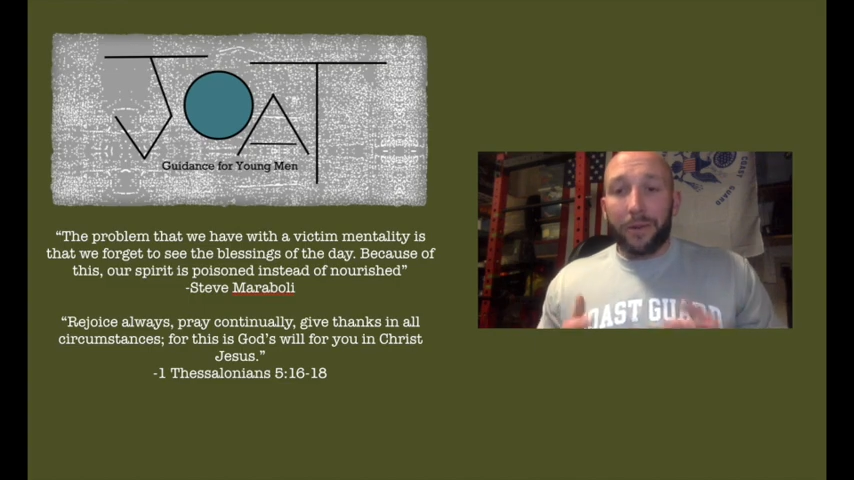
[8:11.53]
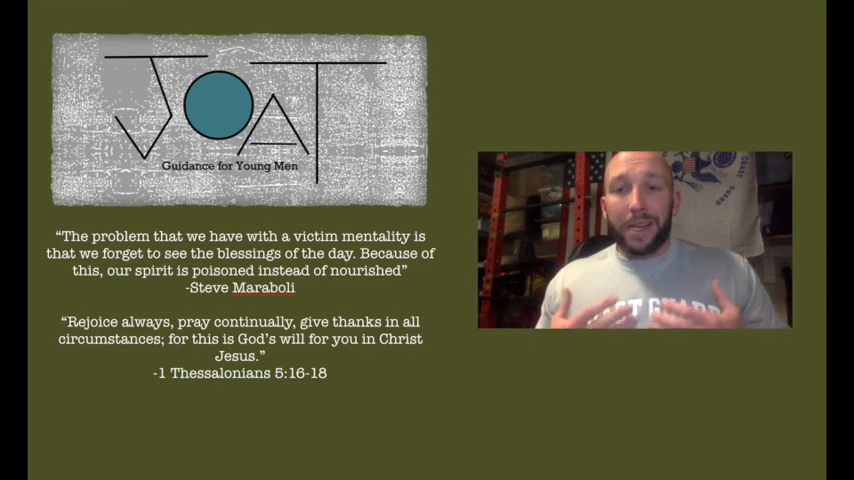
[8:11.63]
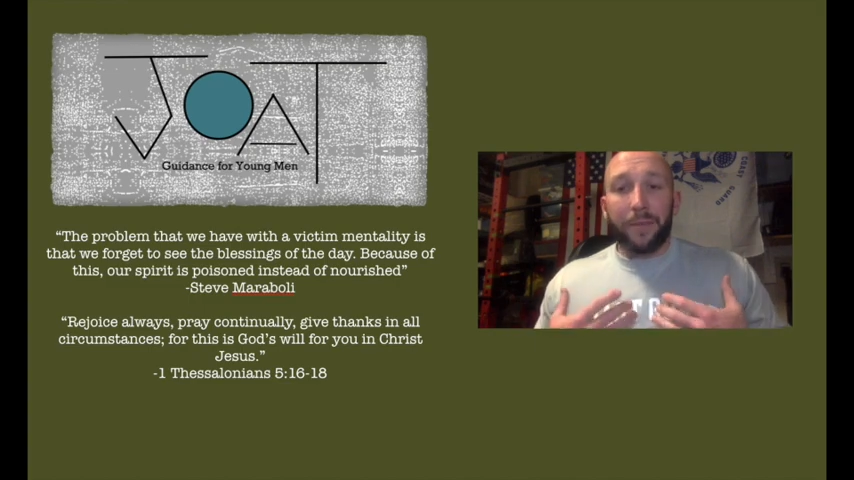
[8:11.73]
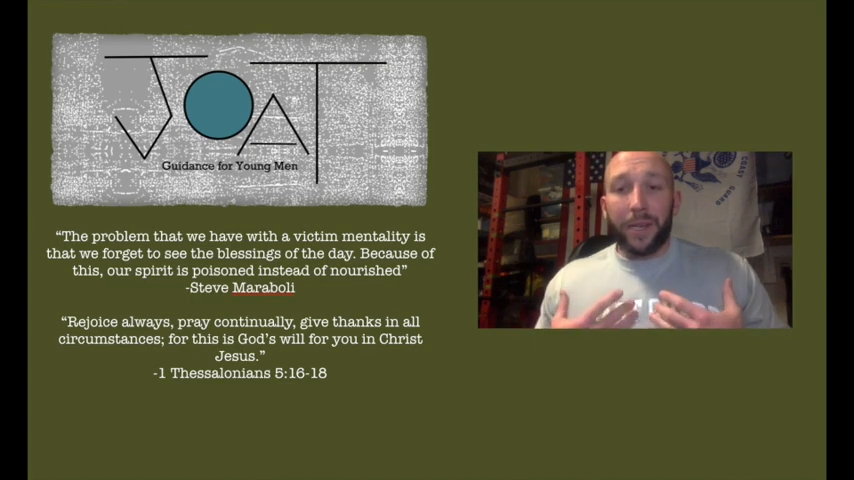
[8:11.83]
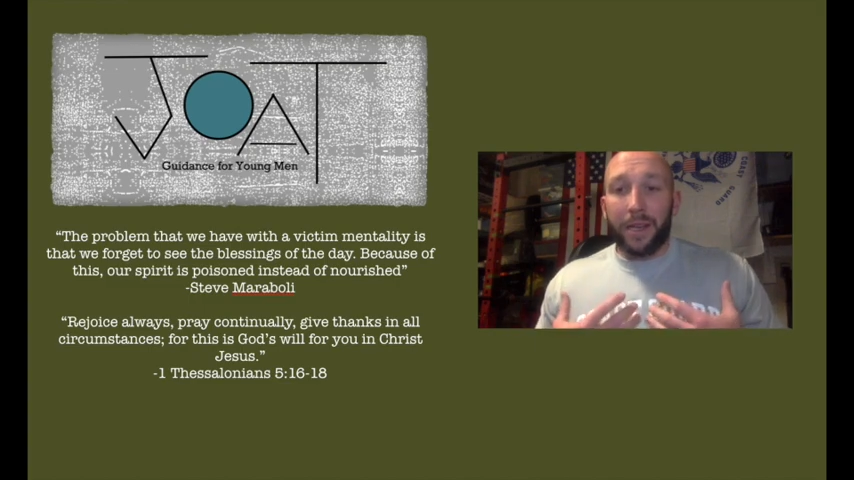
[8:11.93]
Or I
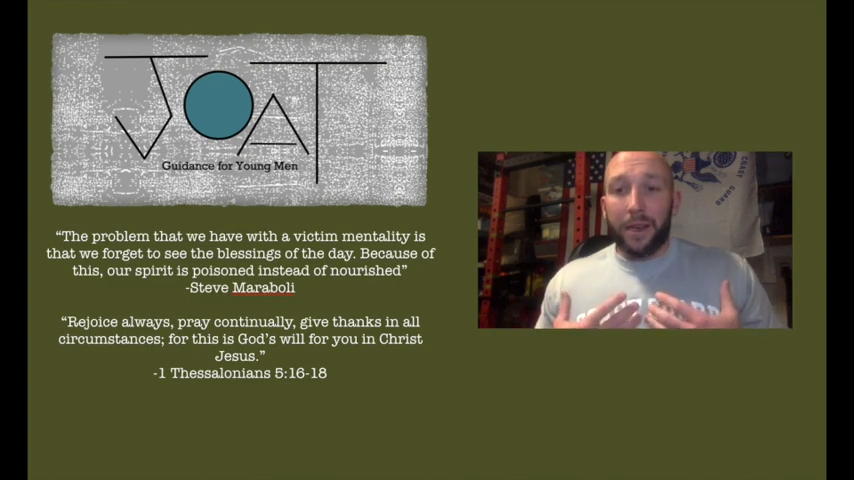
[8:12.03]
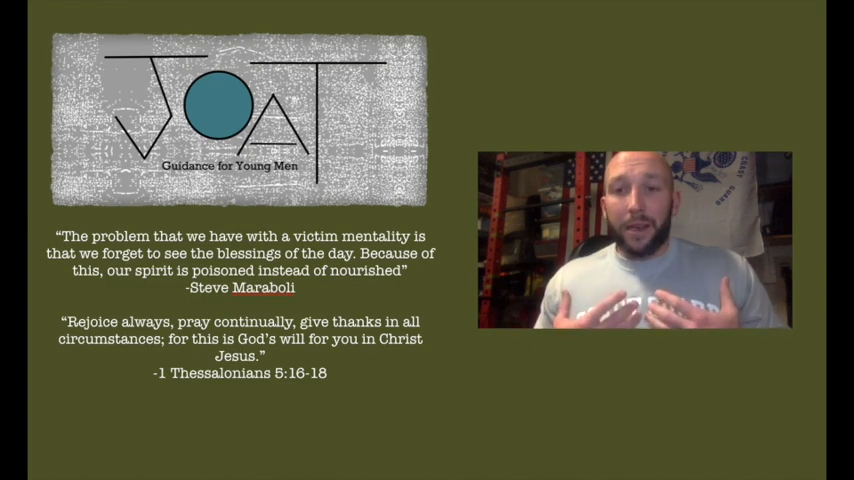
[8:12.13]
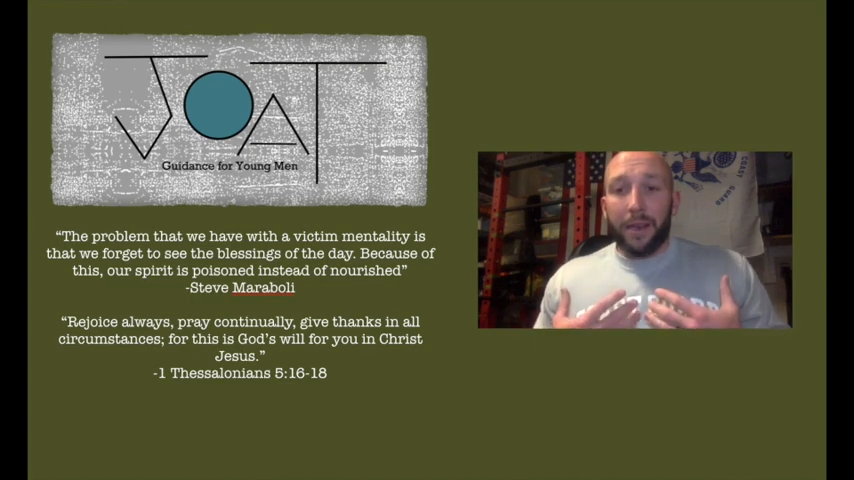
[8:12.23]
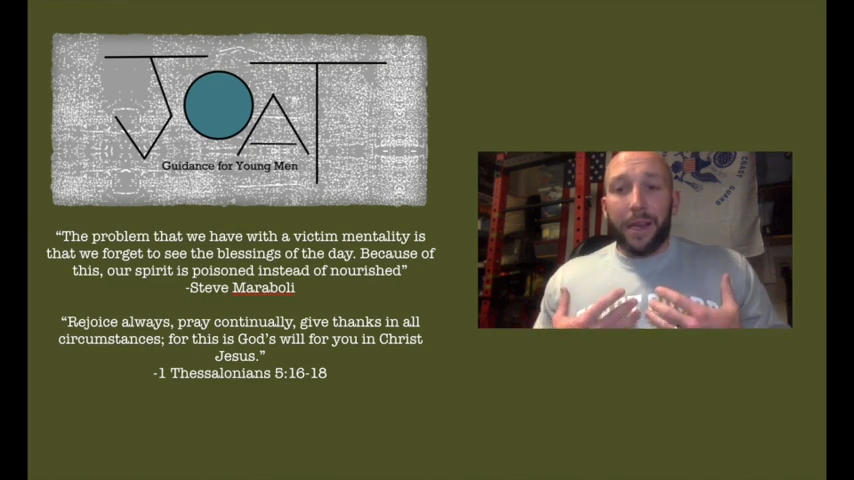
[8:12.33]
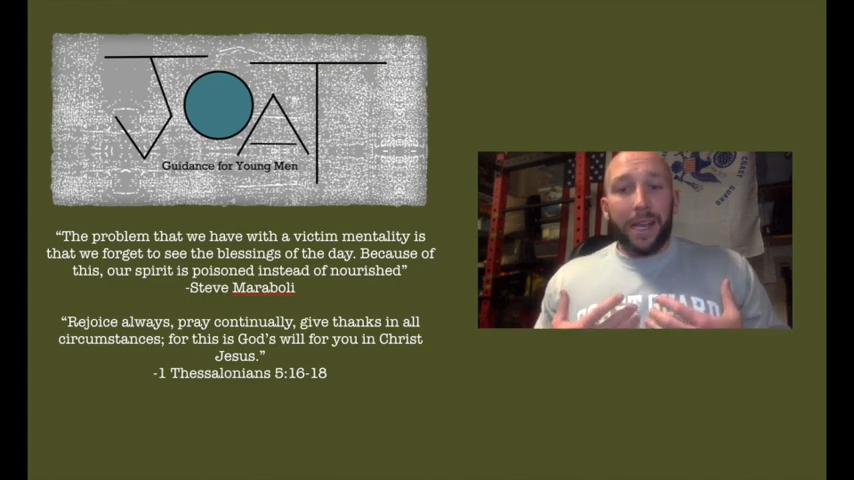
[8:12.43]
can be,
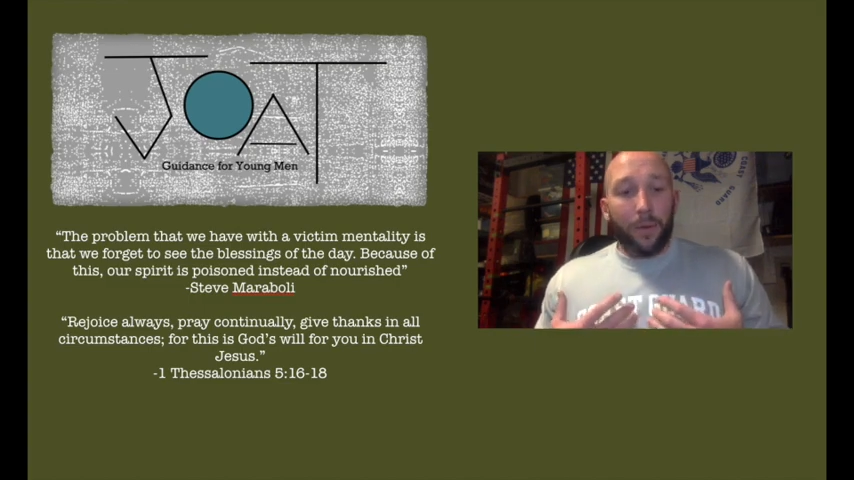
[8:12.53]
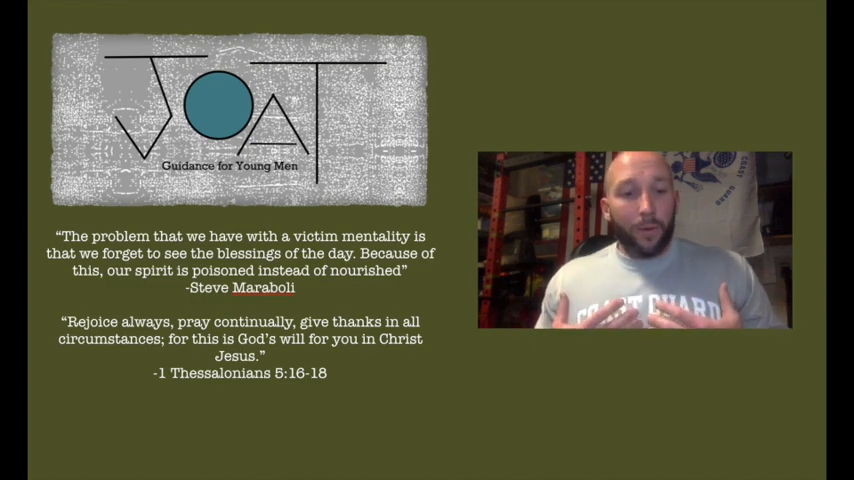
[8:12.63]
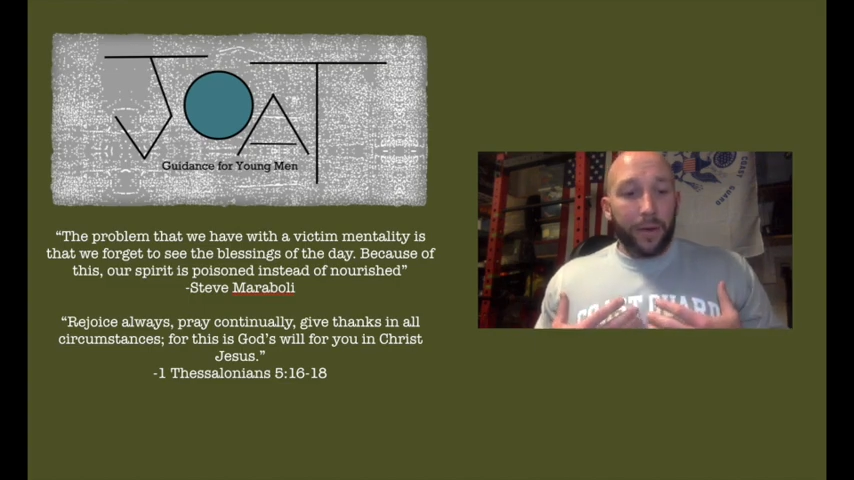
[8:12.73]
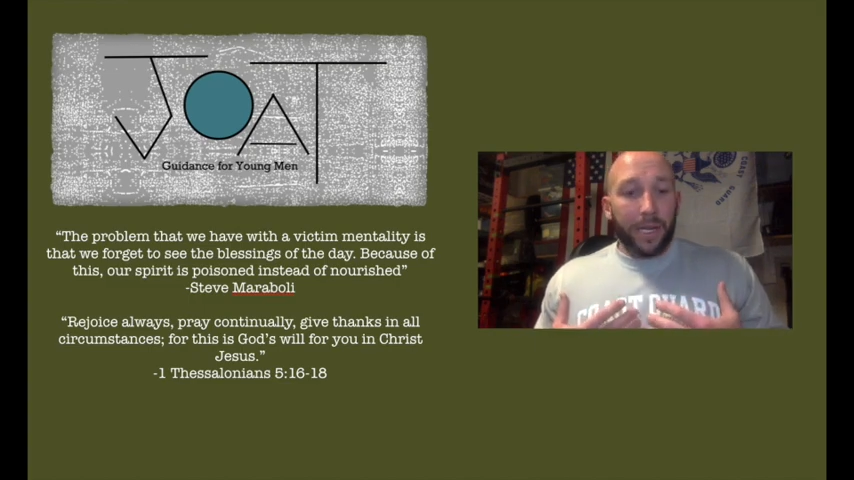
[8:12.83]
hey, I woke